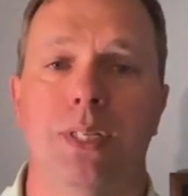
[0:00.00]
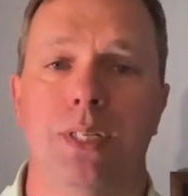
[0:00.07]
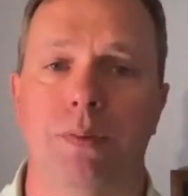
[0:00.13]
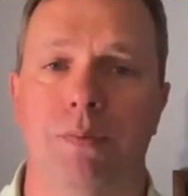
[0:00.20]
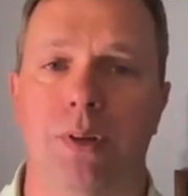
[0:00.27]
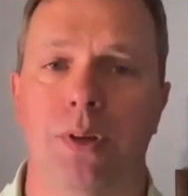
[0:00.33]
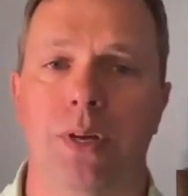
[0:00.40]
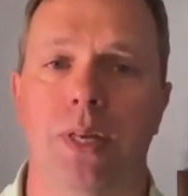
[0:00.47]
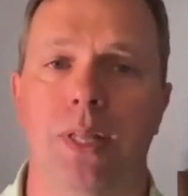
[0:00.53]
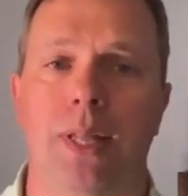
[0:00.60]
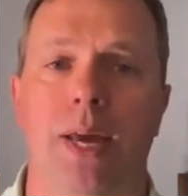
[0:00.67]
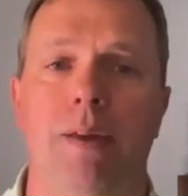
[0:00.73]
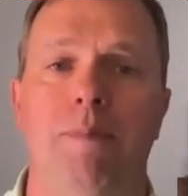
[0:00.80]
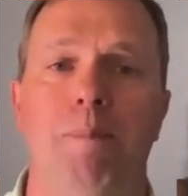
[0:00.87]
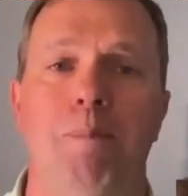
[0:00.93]
civilian
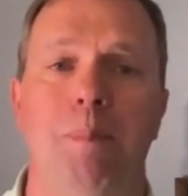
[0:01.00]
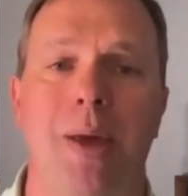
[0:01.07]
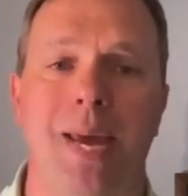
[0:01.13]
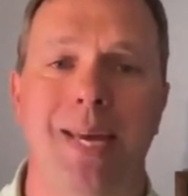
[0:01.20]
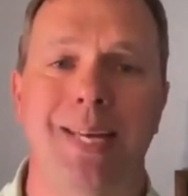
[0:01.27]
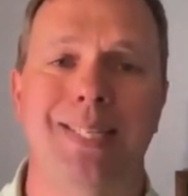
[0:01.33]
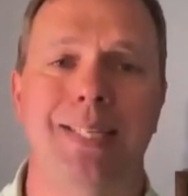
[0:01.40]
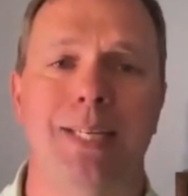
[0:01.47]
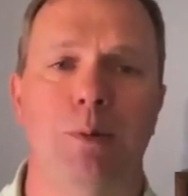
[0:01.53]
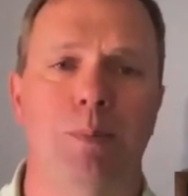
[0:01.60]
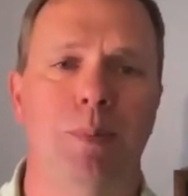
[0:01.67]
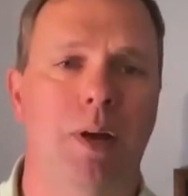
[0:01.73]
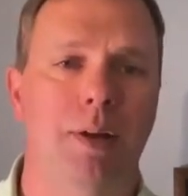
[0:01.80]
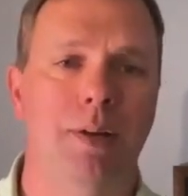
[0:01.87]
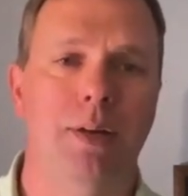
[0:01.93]
life may seem
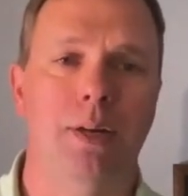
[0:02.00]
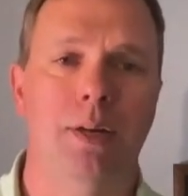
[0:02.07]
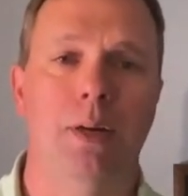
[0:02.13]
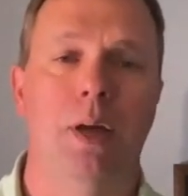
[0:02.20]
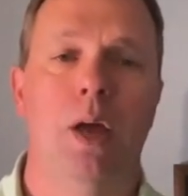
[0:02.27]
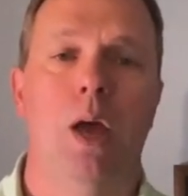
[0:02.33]
daunting,